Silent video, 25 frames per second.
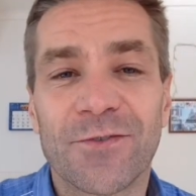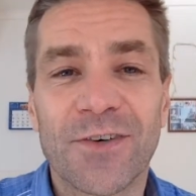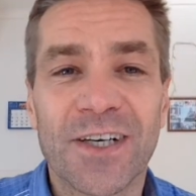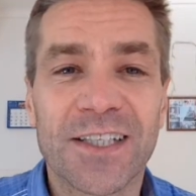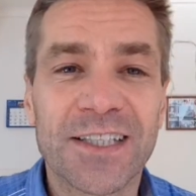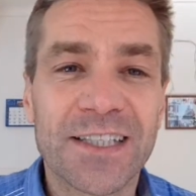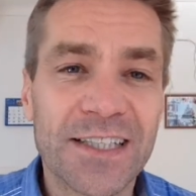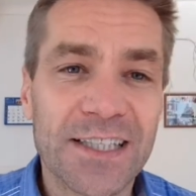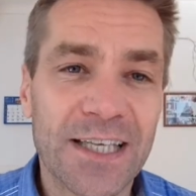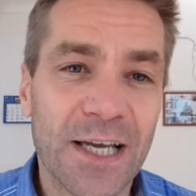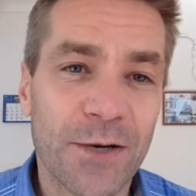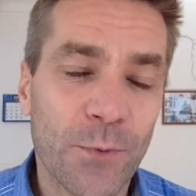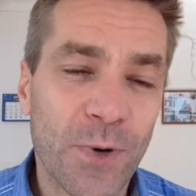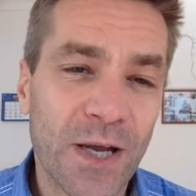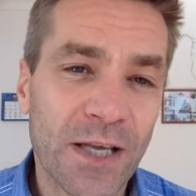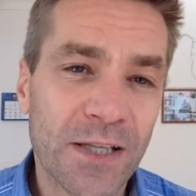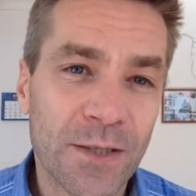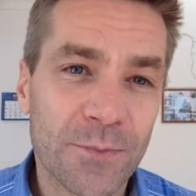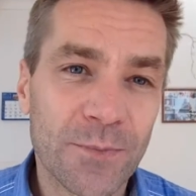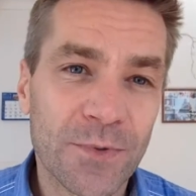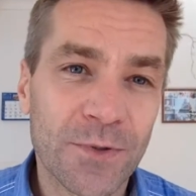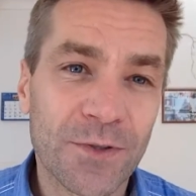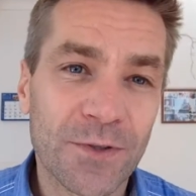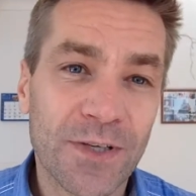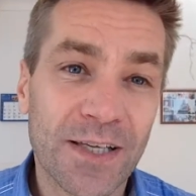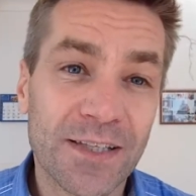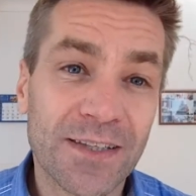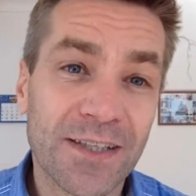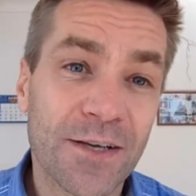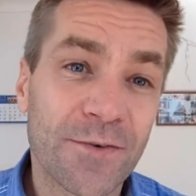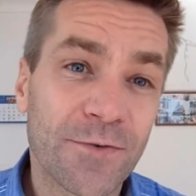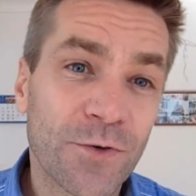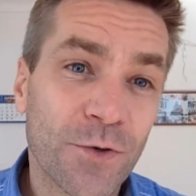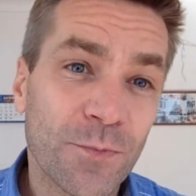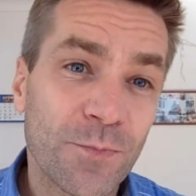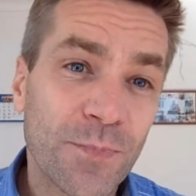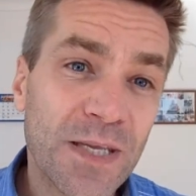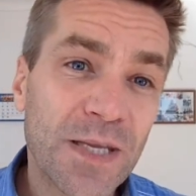readily available, and
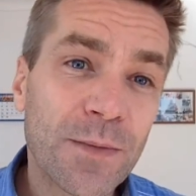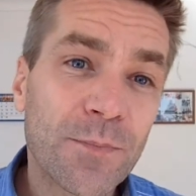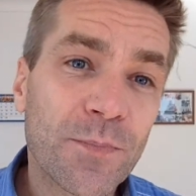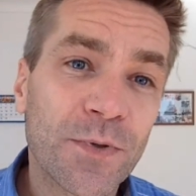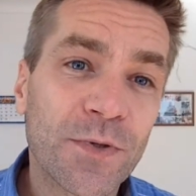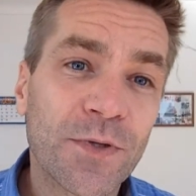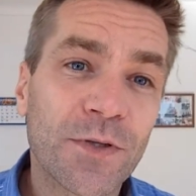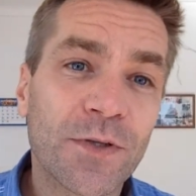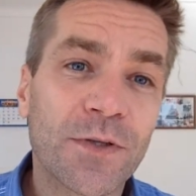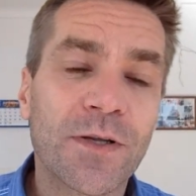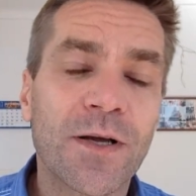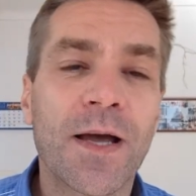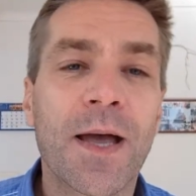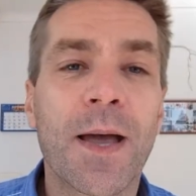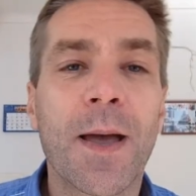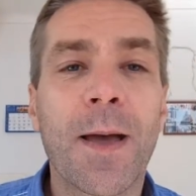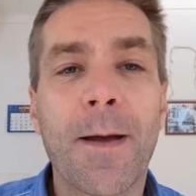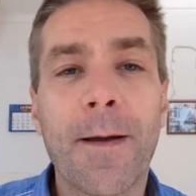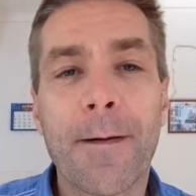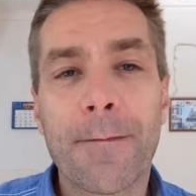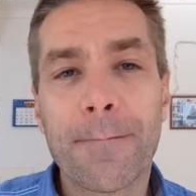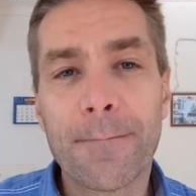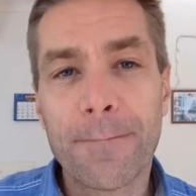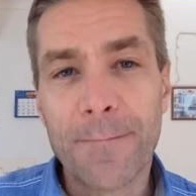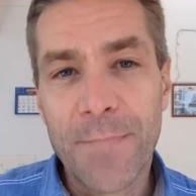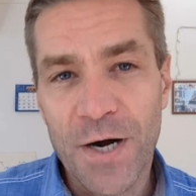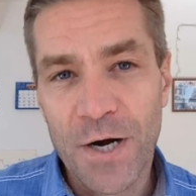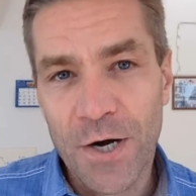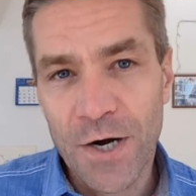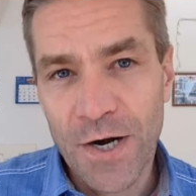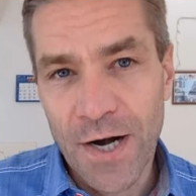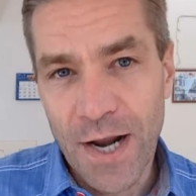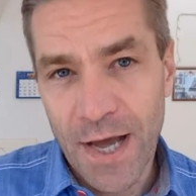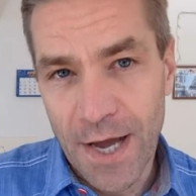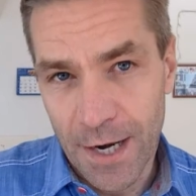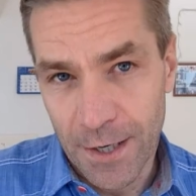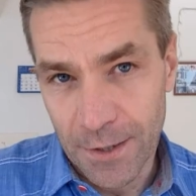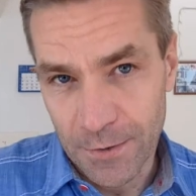therefore people
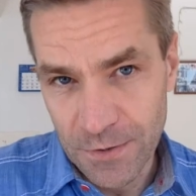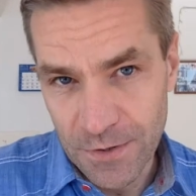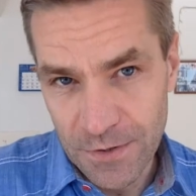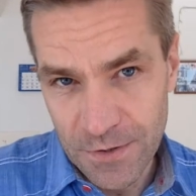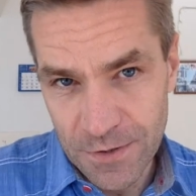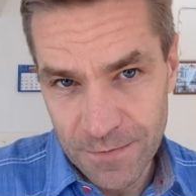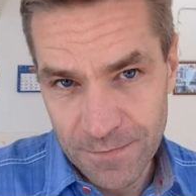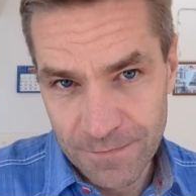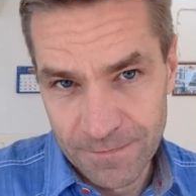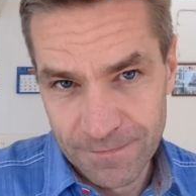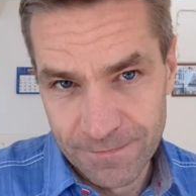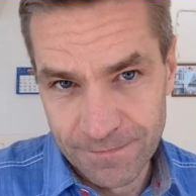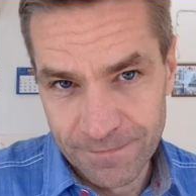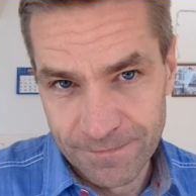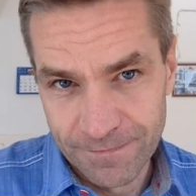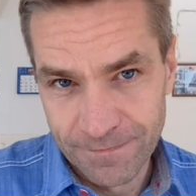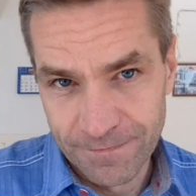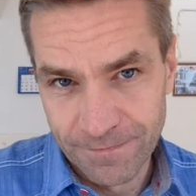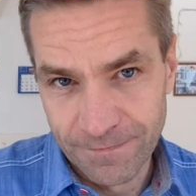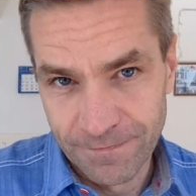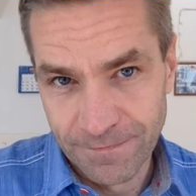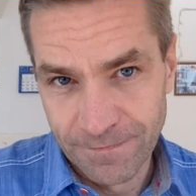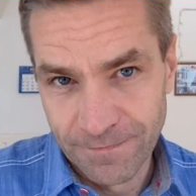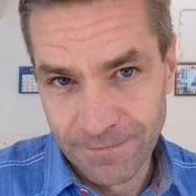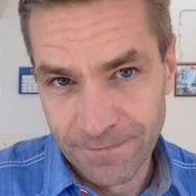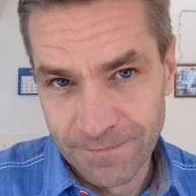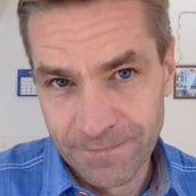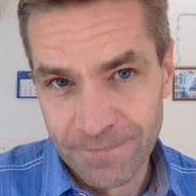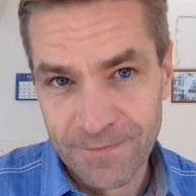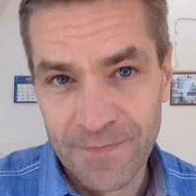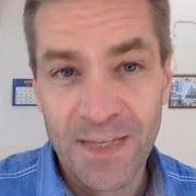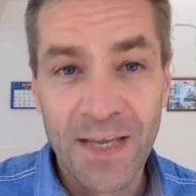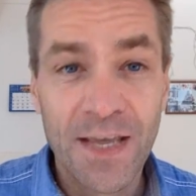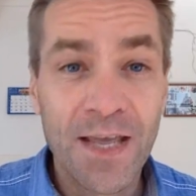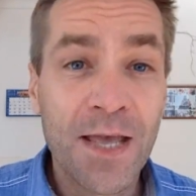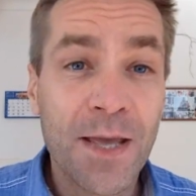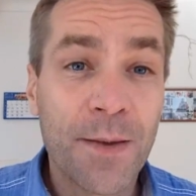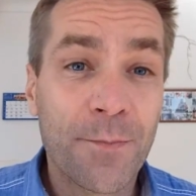burn out.
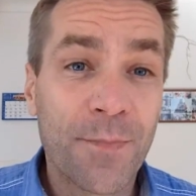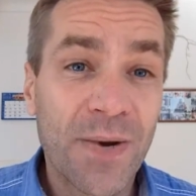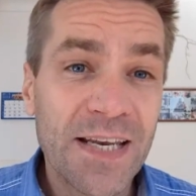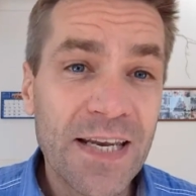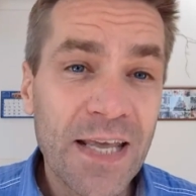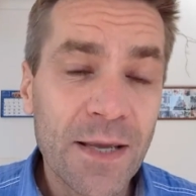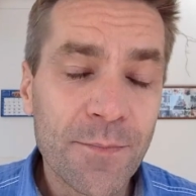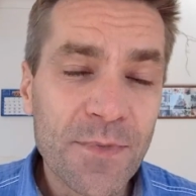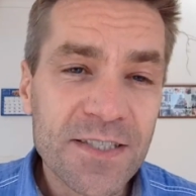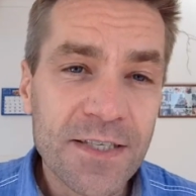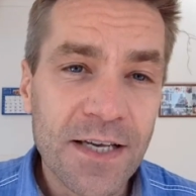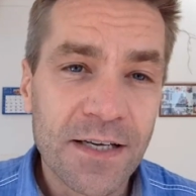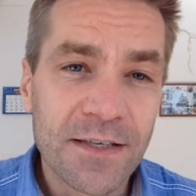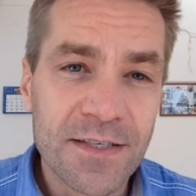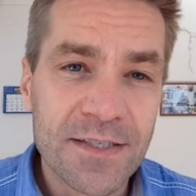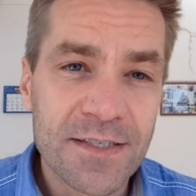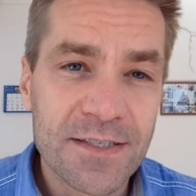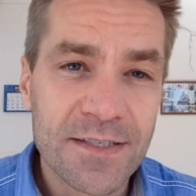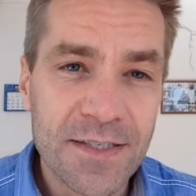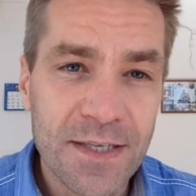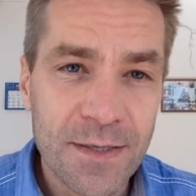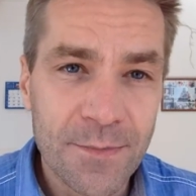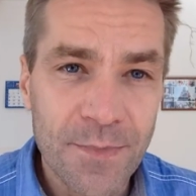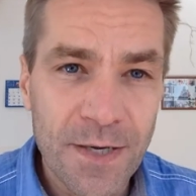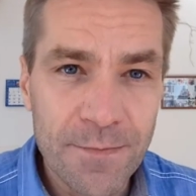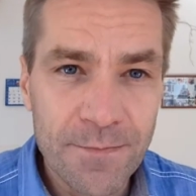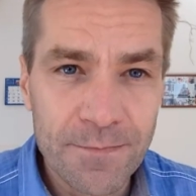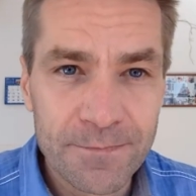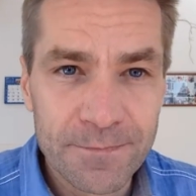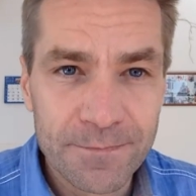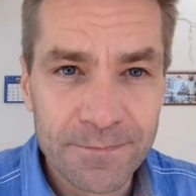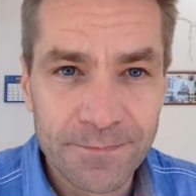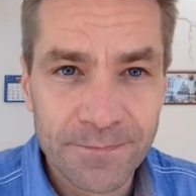My name is Agnes Stibe.